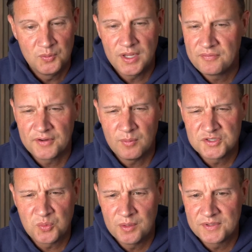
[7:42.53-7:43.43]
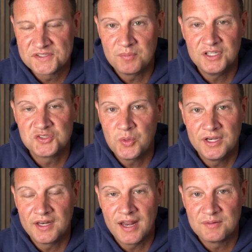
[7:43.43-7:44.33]
I forget which one, but somebody
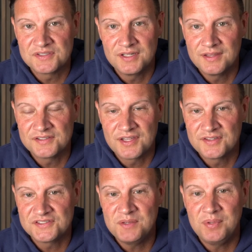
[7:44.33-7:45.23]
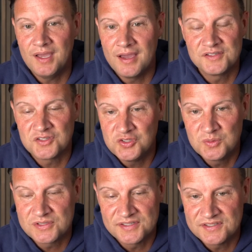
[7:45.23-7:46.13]
tweeted it out today that said the CPI is a
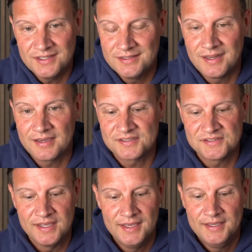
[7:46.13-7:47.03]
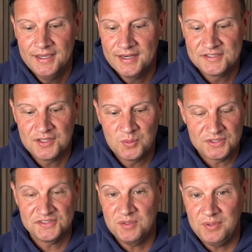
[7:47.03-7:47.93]
useless index. And I said what the
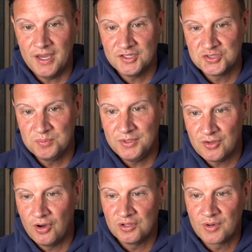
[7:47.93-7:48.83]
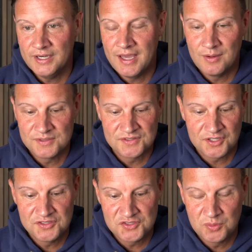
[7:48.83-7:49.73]
CPI should be called right now is the
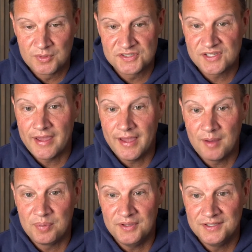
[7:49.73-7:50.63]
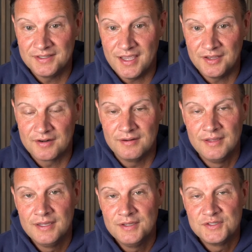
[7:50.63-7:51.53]
consumer PSYOP indicator.
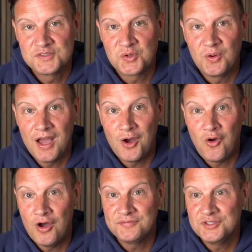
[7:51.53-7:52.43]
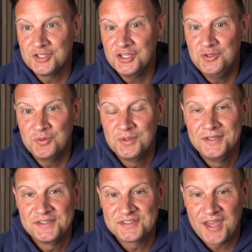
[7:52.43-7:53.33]
So how often can you
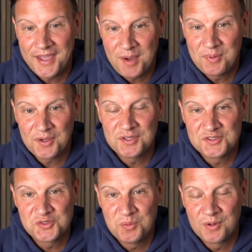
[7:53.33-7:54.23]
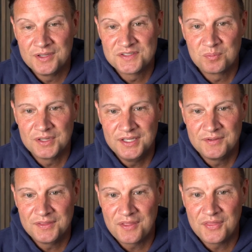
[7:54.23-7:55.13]
PSYOP the consumer into
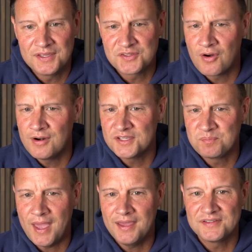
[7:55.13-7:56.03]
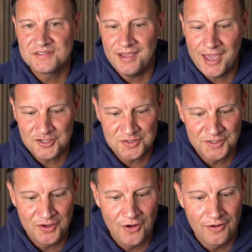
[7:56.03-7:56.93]
believing that things aren't as bad as they
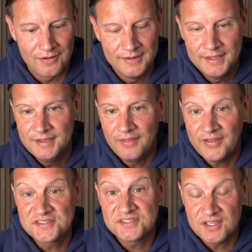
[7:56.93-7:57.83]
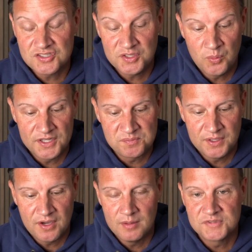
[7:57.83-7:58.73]
actually are? And that's essentially what it's
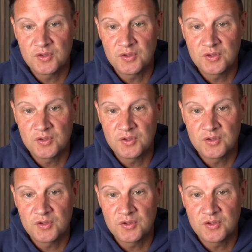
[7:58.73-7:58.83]
become.